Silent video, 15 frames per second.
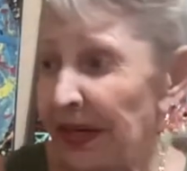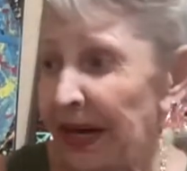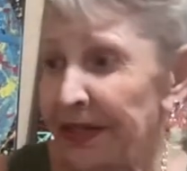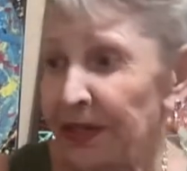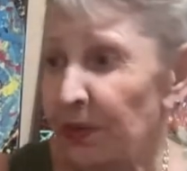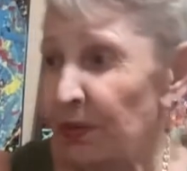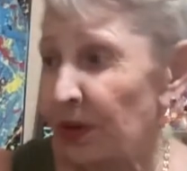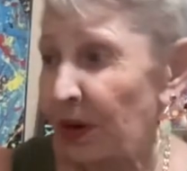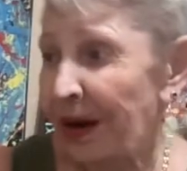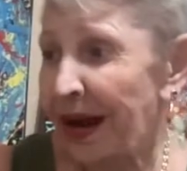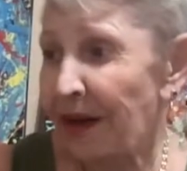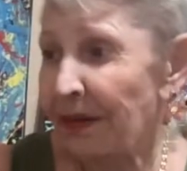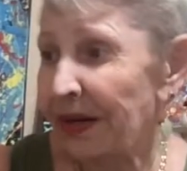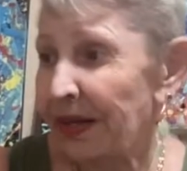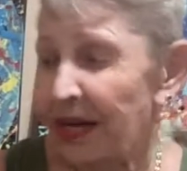I don't know
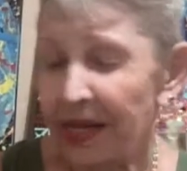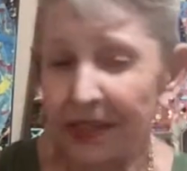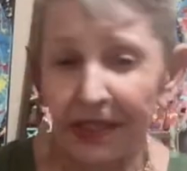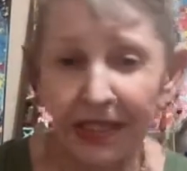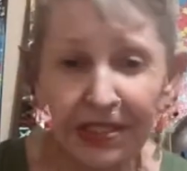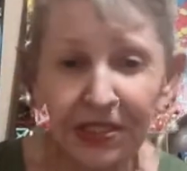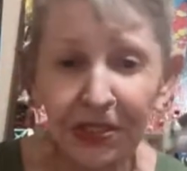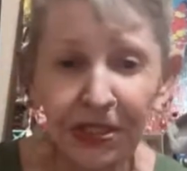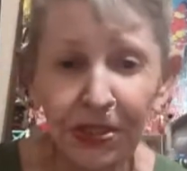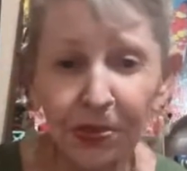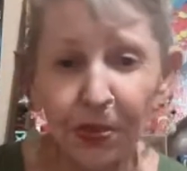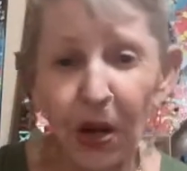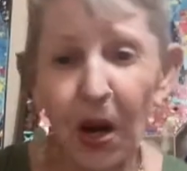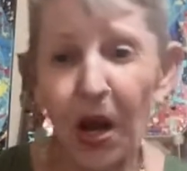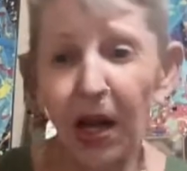how it got listed
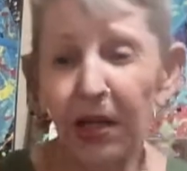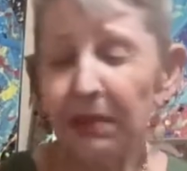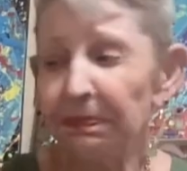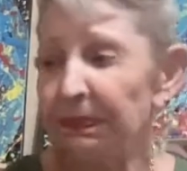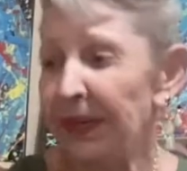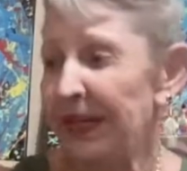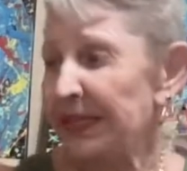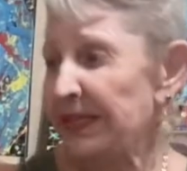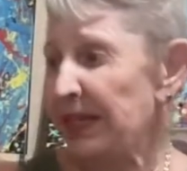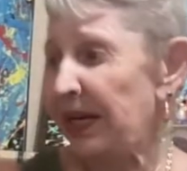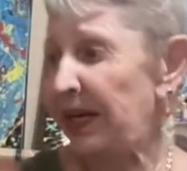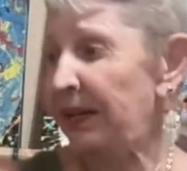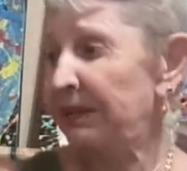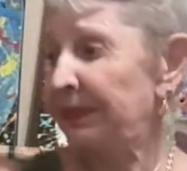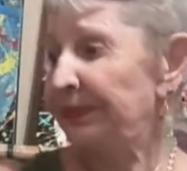wrong, but
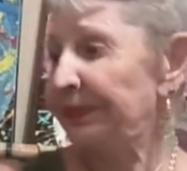uh,